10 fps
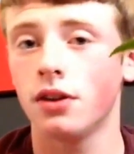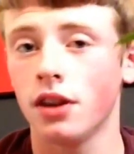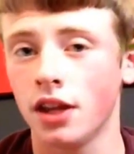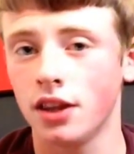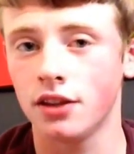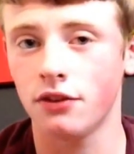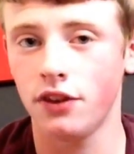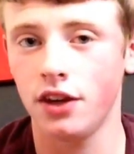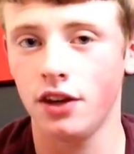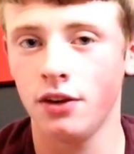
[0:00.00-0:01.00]
liked this
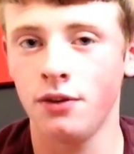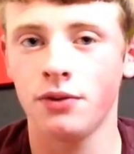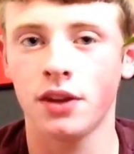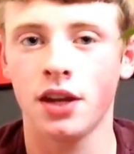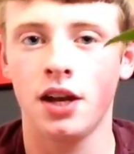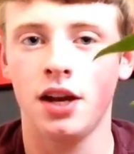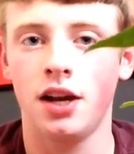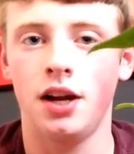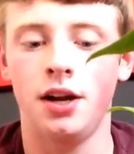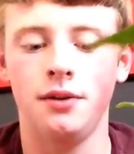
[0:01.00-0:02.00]
video.
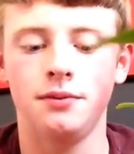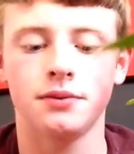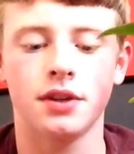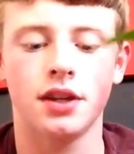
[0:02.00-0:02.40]
Um,